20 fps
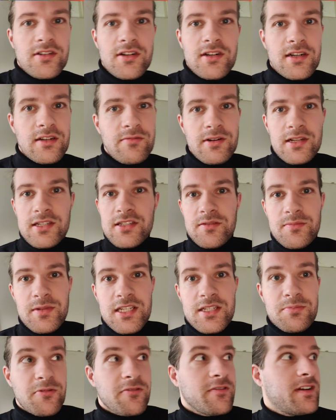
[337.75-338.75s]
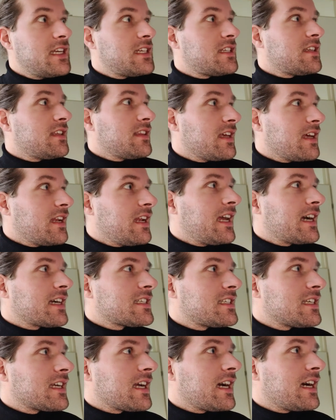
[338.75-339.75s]
or want some inspiration, then
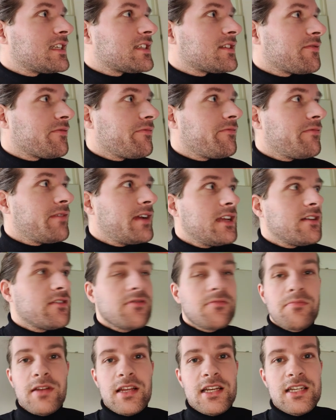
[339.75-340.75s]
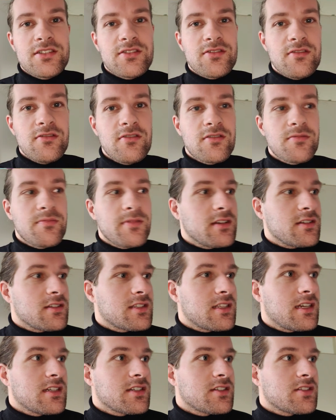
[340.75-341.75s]
Lexica is a really good place to look,
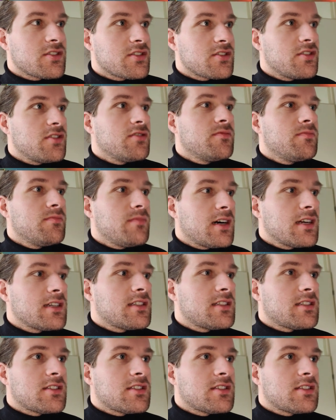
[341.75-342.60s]
because there's so much